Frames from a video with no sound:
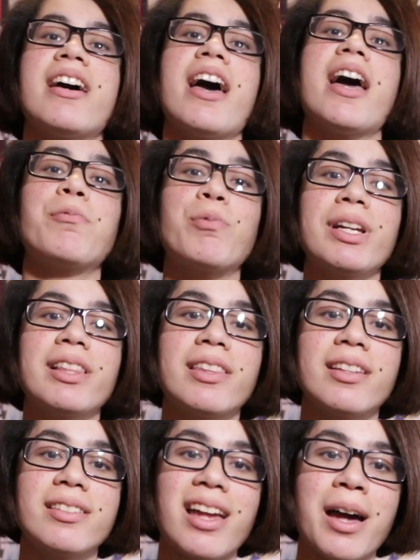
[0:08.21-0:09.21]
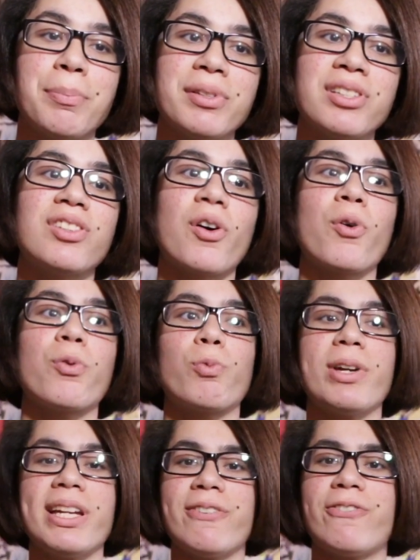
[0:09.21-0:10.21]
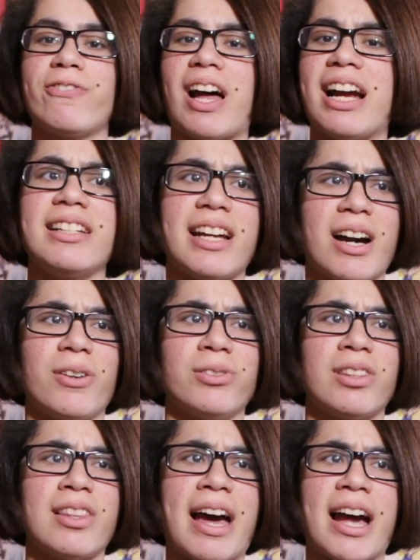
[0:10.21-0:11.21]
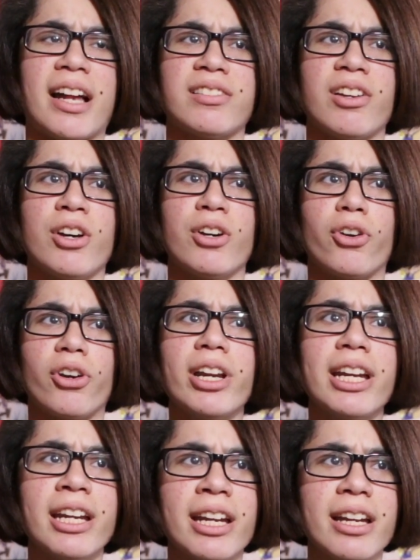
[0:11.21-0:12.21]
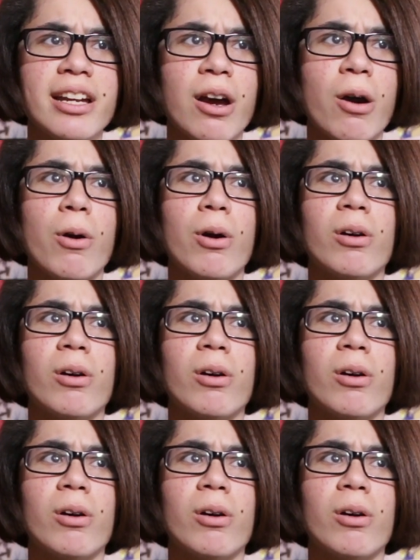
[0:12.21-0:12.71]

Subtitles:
And with this episode, we find out that Riri